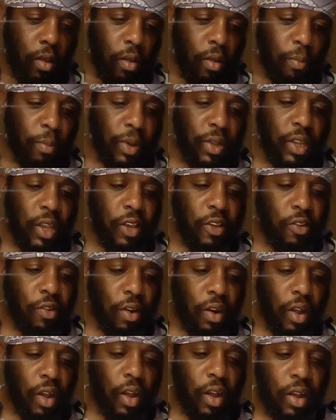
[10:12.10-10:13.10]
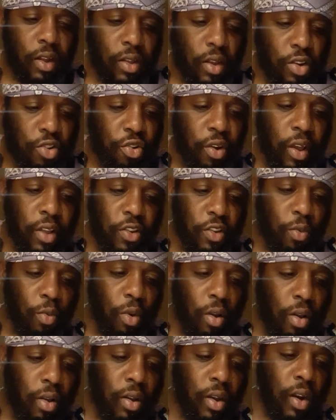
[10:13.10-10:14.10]
but these are the traits of
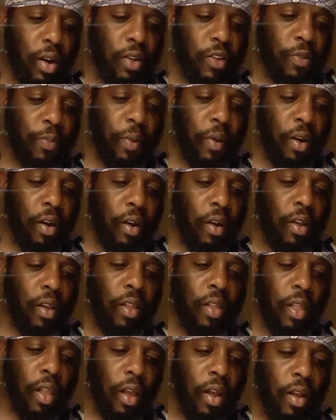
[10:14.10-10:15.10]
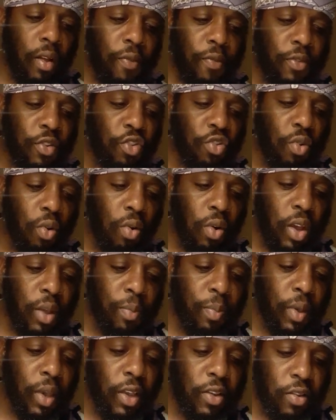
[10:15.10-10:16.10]
walking in the Spirit: love, joy,
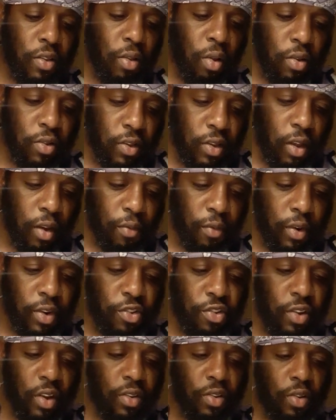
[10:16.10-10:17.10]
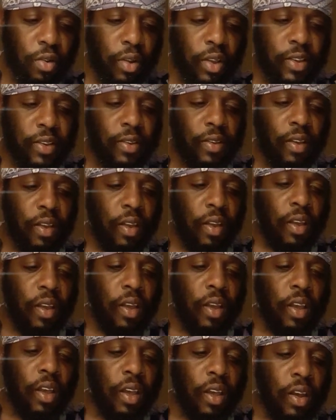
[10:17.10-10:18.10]
peace, long suffering, gentleness,
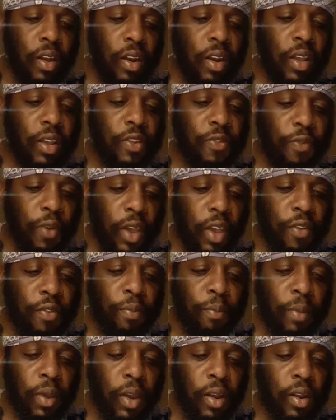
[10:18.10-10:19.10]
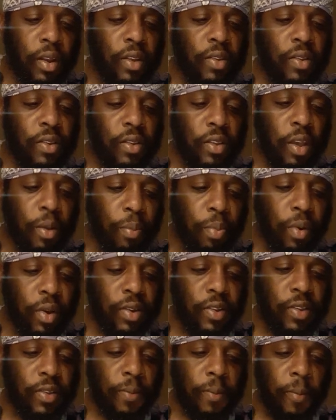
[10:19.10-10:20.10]
goodness, faith, meekness,
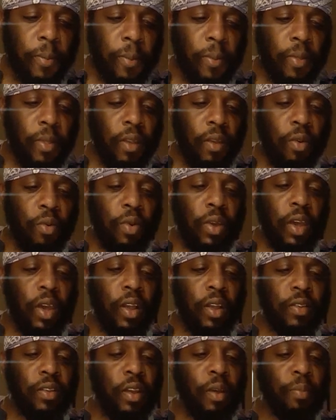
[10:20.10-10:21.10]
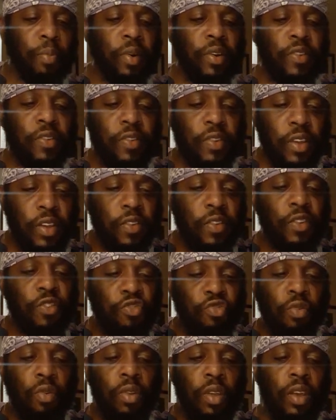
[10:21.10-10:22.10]
temperance. Okay, and temperance is
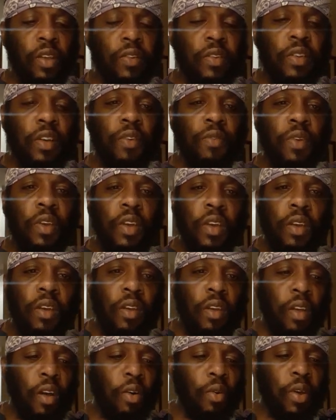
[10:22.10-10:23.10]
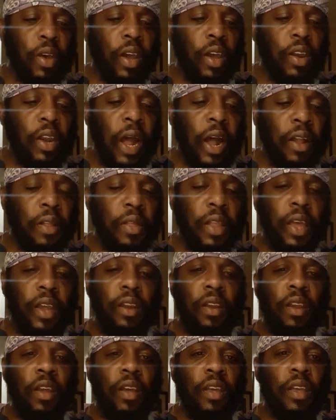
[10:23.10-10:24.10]
controlling yourself. Okay, not
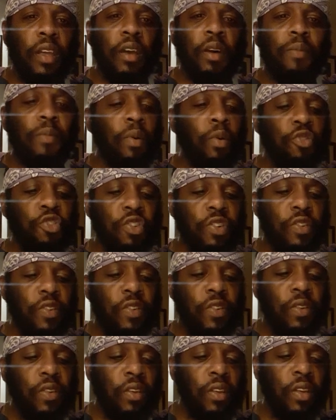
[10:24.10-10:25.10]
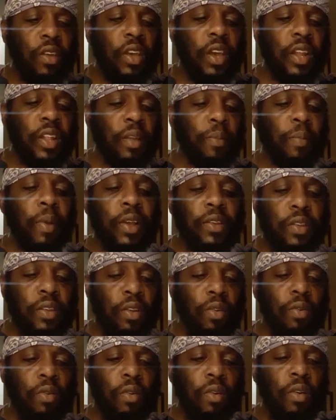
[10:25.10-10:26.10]
letting your emotions get the best of
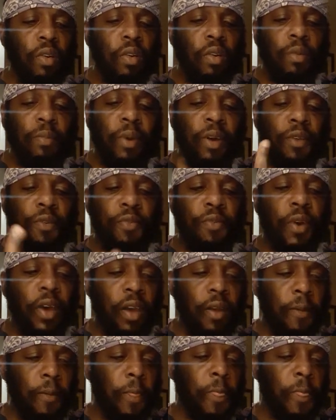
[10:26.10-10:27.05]
you. Matter of fact,